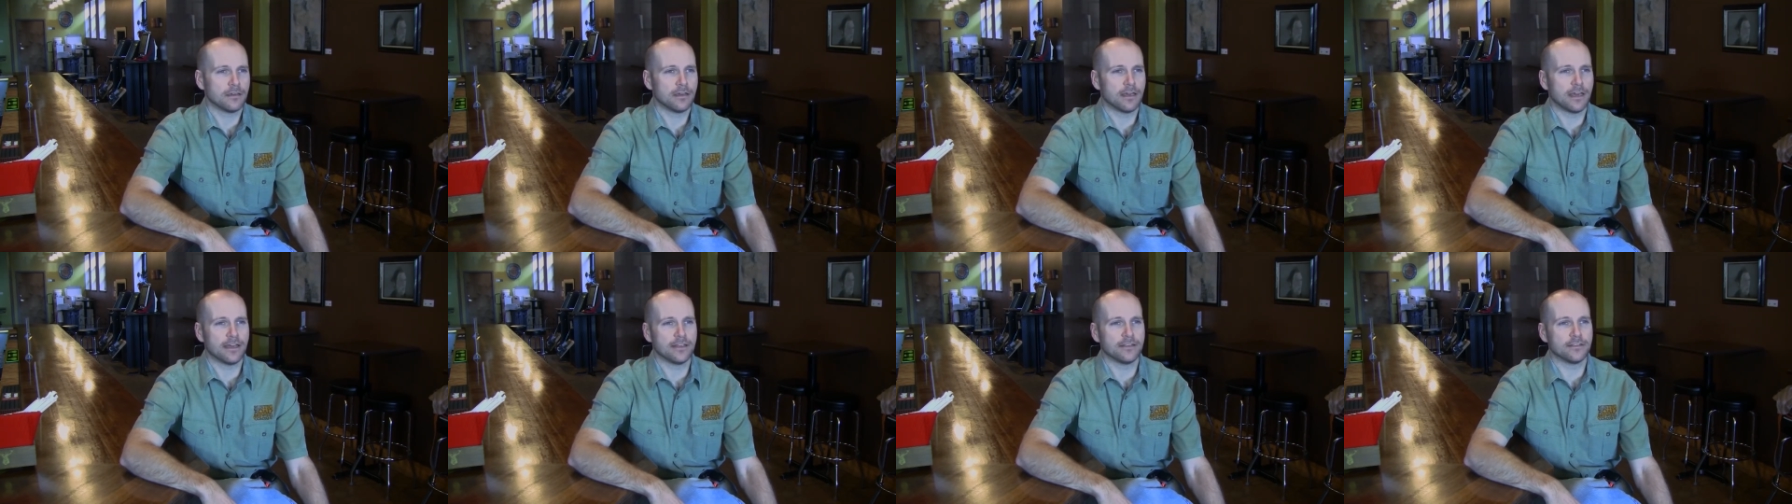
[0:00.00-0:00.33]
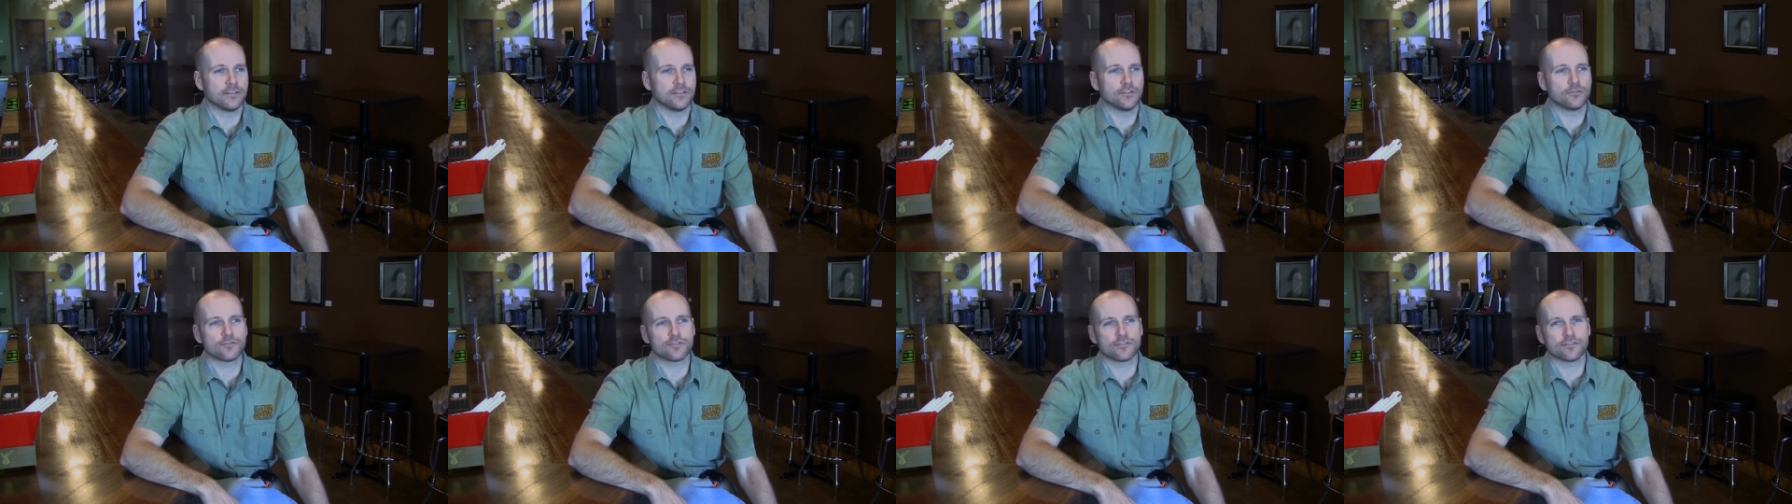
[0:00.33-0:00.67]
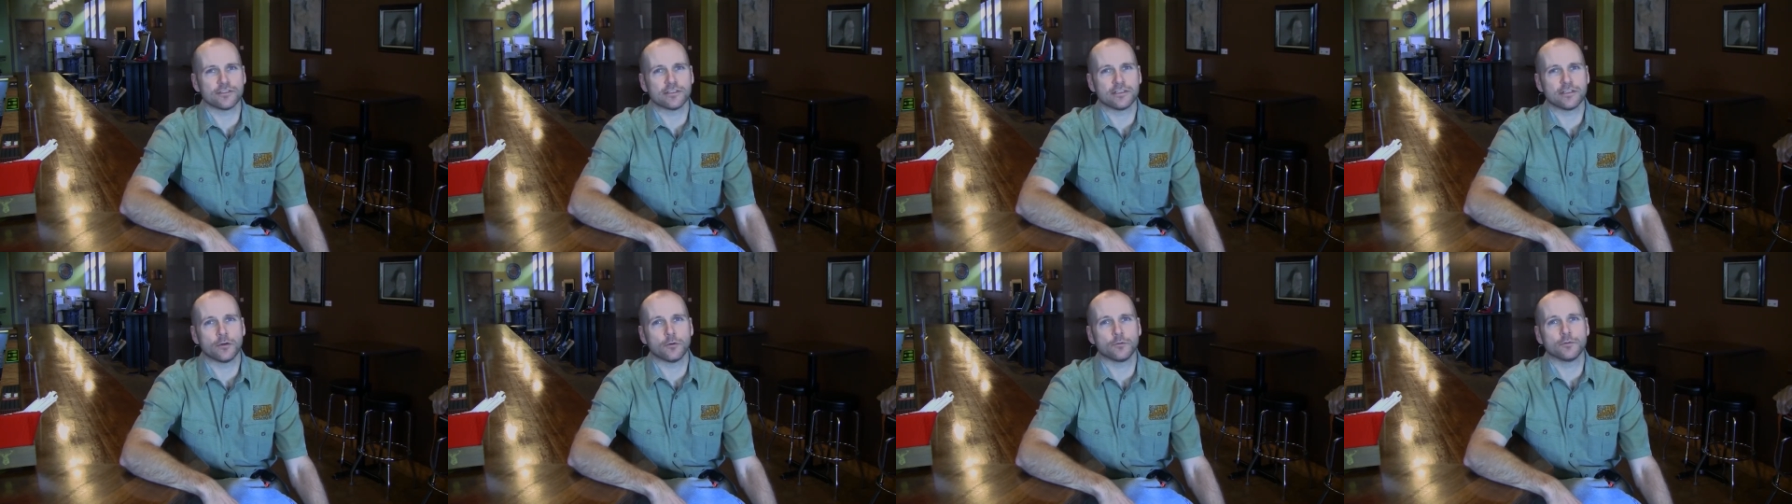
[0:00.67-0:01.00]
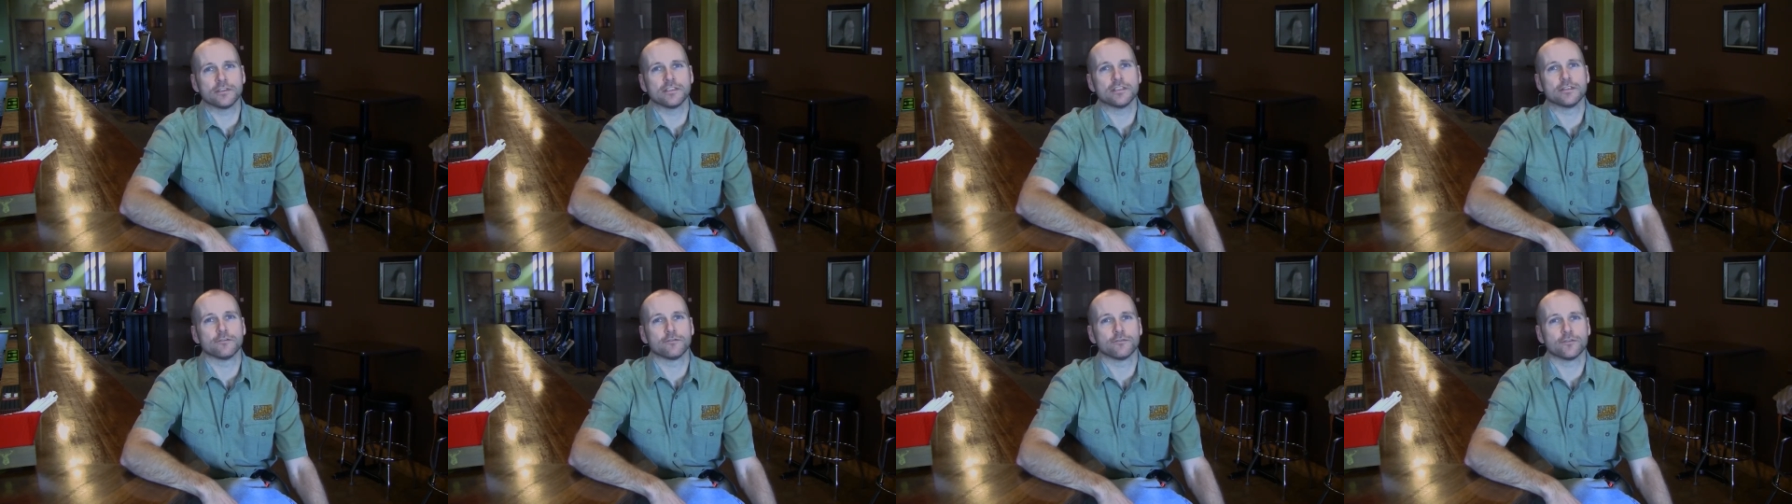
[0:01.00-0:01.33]
and usually
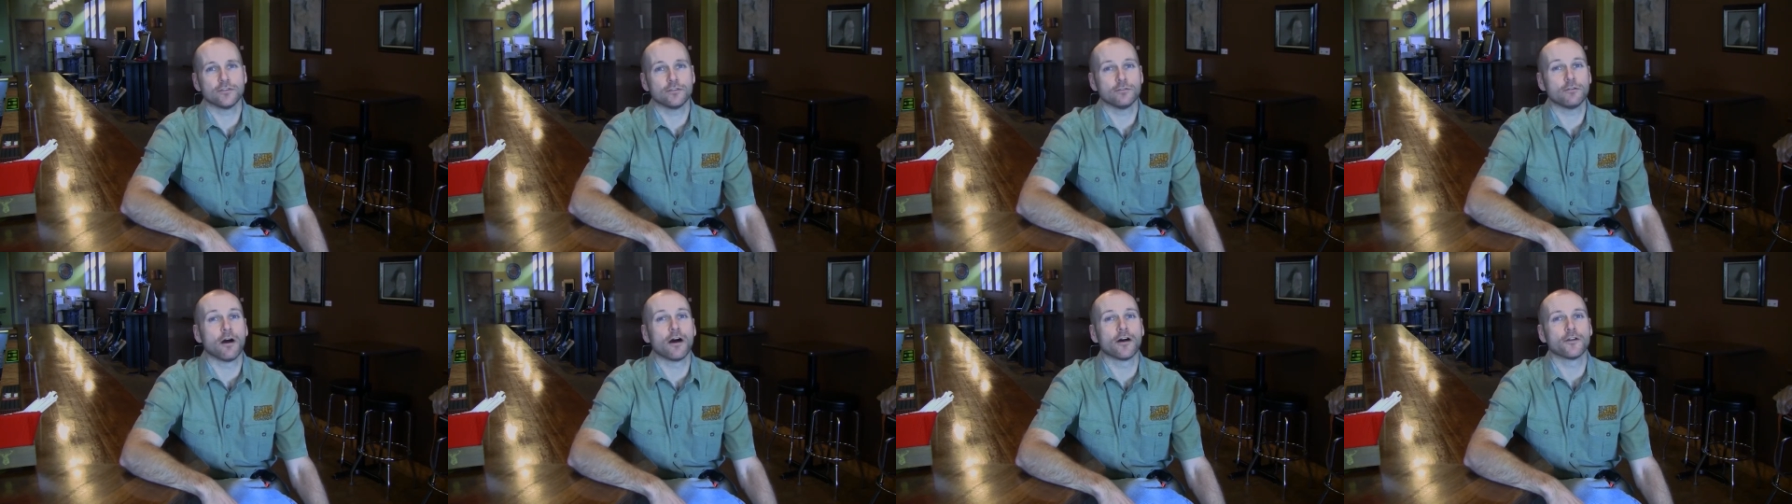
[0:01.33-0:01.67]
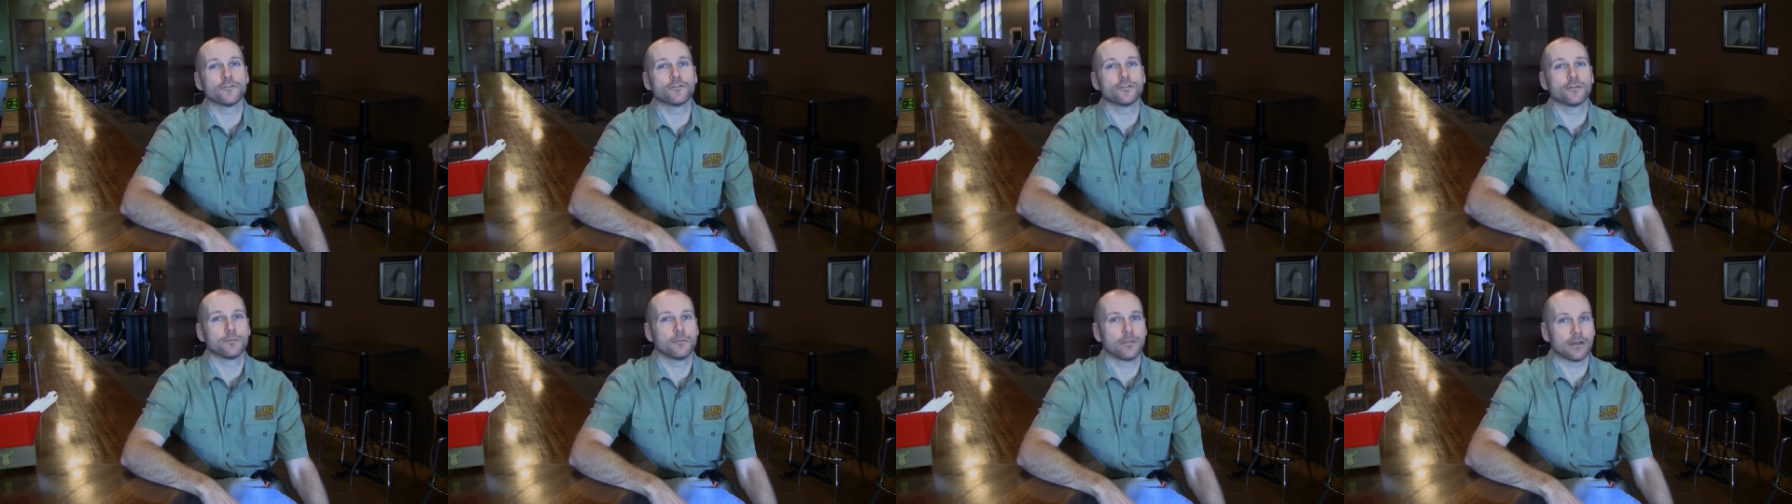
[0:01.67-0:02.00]
only a few hundred